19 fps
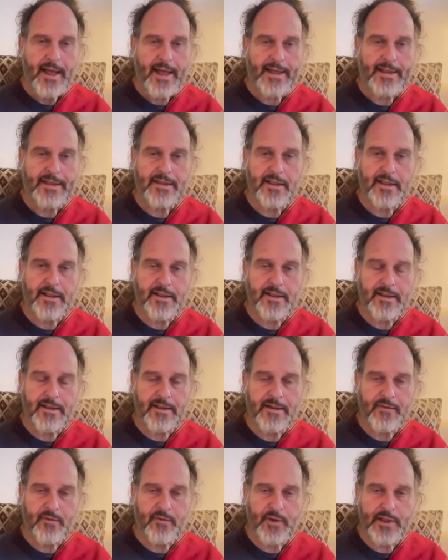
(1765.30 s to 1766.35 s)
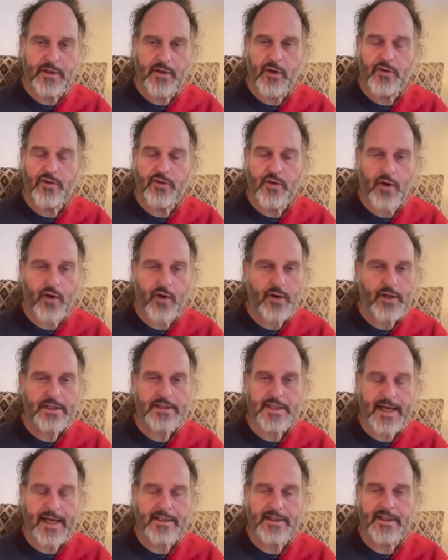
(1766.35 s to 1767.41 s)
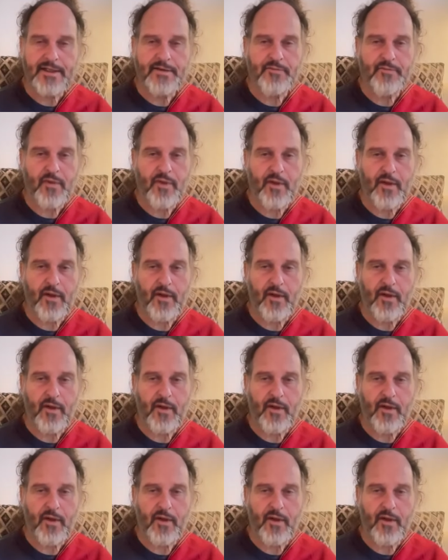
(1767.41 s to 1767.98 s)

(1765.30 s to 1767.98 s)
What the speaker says: And we don't know exactly